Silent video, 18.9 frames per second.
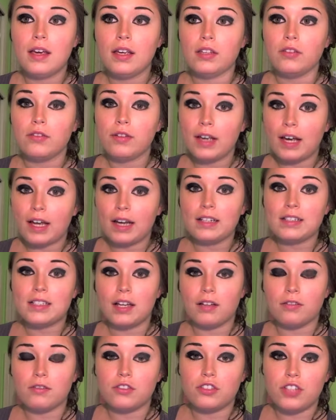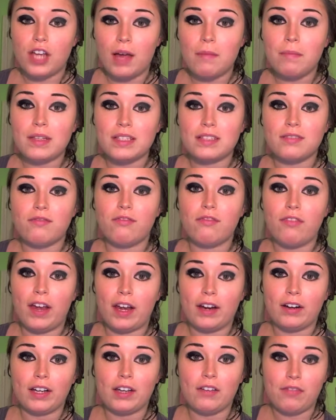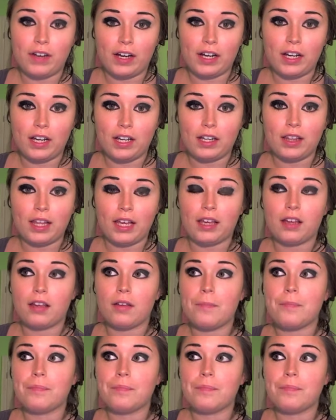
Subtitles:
you can kind of tell Gem is very, very like